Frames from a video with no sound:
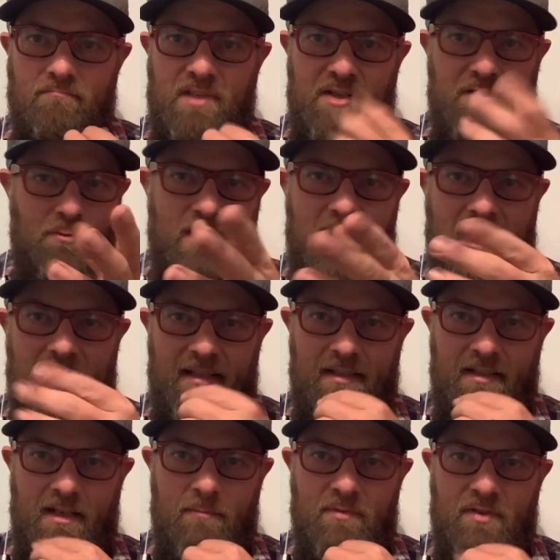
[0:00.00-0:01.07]
Did you want to add
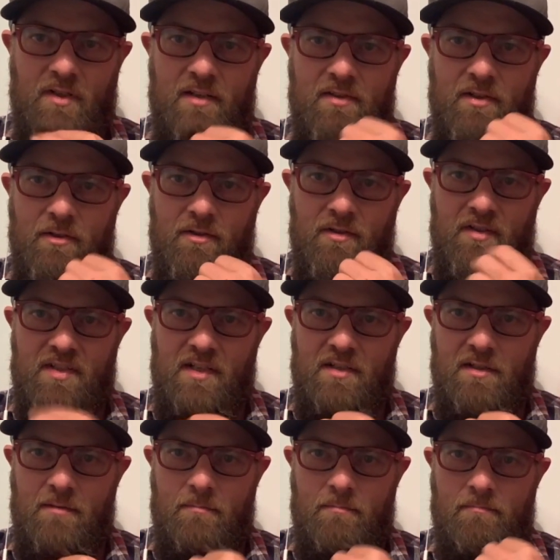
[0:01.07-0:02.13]
anything? I'm sorry, I thought you were going to say
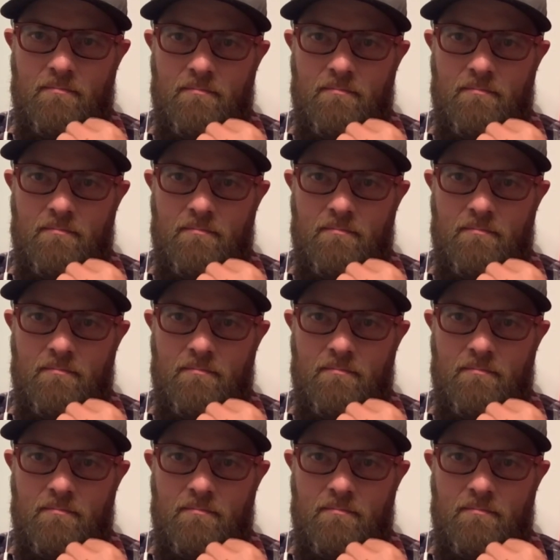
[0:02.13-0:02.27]
something.